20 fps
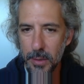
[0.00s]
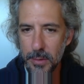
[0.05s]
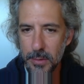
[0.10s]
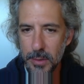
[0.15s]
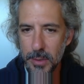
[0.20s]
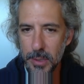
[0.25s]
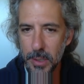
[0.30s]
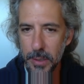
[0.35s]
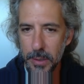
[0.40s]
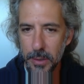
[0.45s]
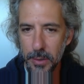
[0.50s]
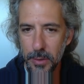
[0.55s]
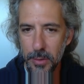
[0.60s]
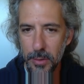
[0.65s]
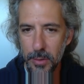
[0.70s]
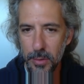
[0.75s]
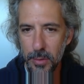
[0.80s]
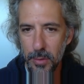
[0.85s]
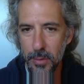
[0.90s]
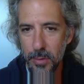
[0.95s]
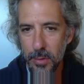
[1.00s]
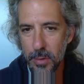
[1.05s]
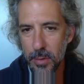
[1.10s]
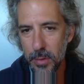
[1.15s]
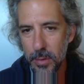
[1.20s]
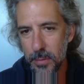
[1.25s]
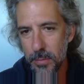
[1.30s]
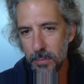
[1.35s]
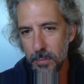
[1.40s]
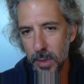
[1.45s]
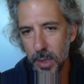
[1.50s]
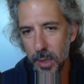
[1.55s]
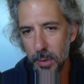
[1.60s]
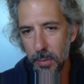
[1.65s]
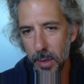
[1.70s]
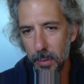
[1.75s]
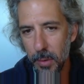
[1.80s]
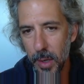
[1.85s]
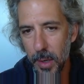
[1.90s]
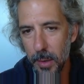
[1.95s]
to, what do
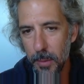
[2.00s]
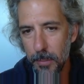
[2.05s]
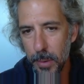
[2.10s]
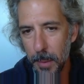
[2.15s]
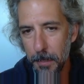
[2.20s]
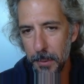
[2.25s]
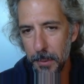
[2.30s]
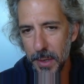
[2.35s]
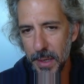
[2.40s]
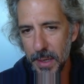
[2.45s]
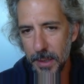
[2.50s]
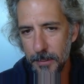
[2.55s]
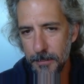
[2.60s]
we want? Property?